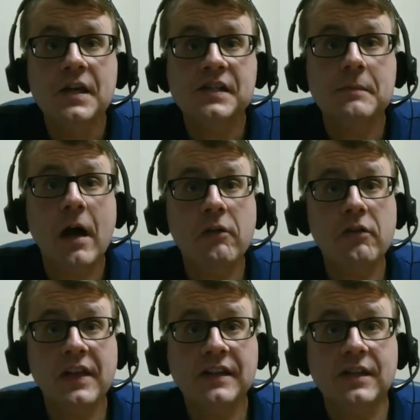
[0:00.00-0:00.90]
Some other
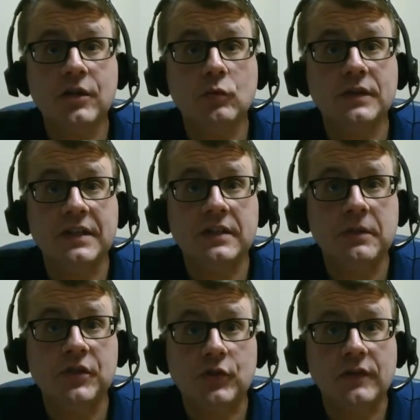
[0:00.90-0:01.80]
things that you will need to
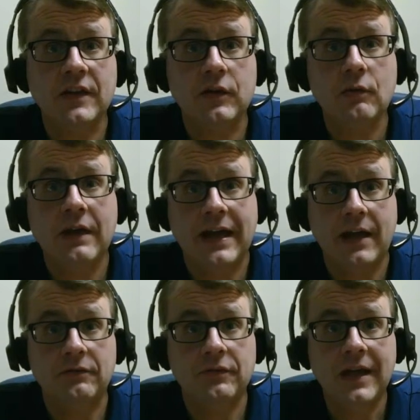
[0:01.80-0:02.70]
be sure that you
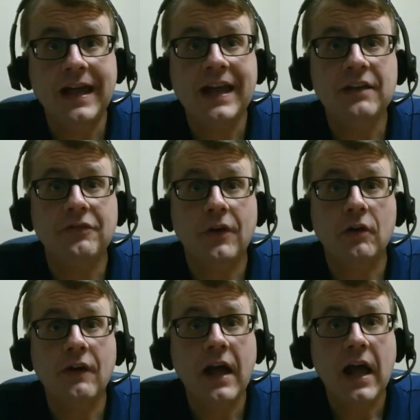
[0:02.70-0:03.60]
have
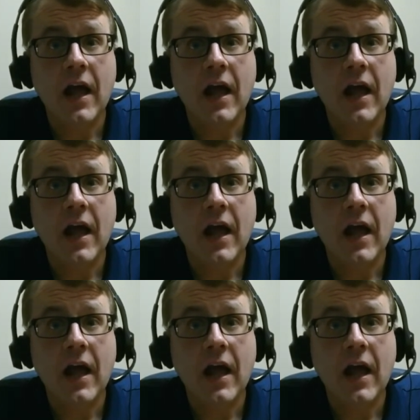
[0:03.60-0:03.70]
involve